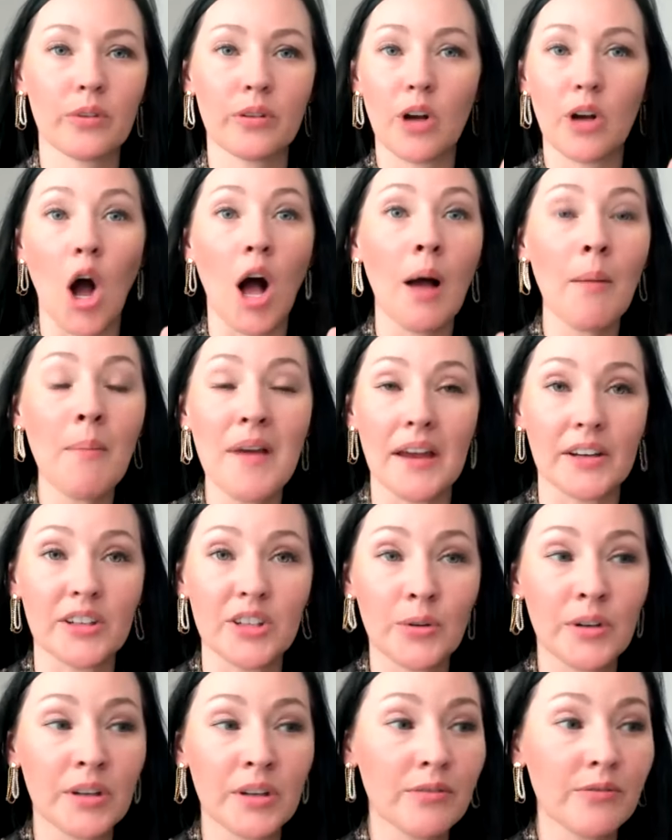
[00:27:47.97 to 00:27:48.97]
comment
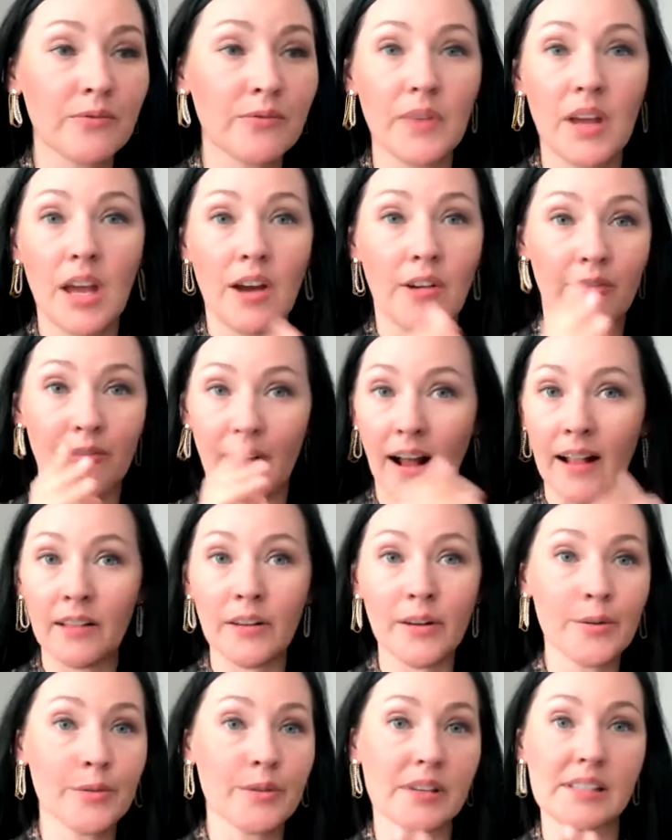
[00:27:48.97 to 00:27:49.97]
you can
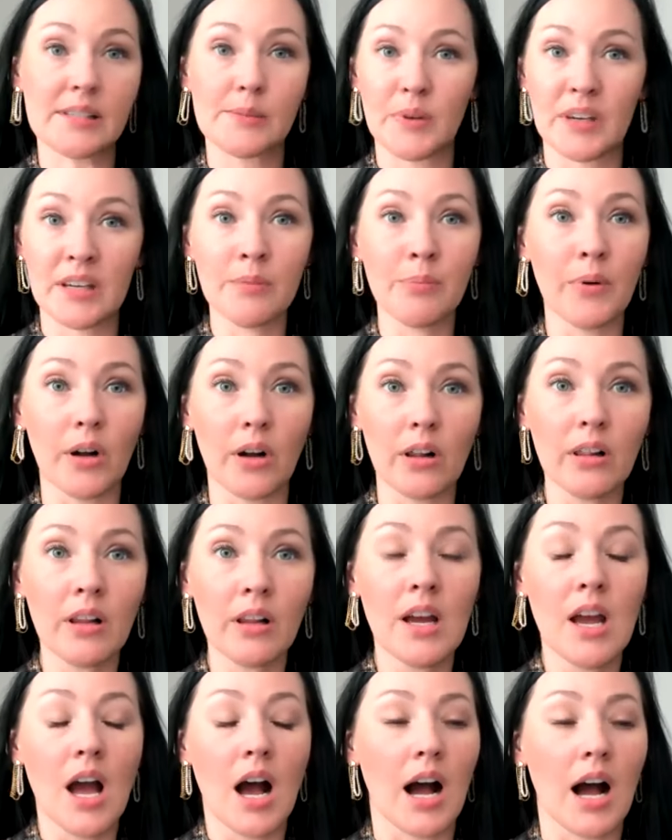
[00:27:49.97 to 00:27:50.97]
follow these people
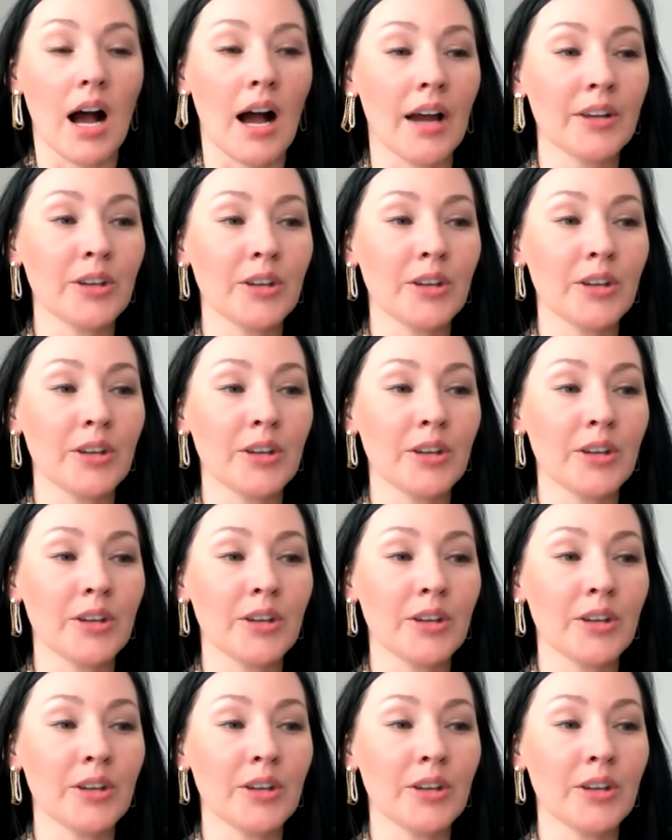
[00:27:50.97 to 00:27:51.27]
uh,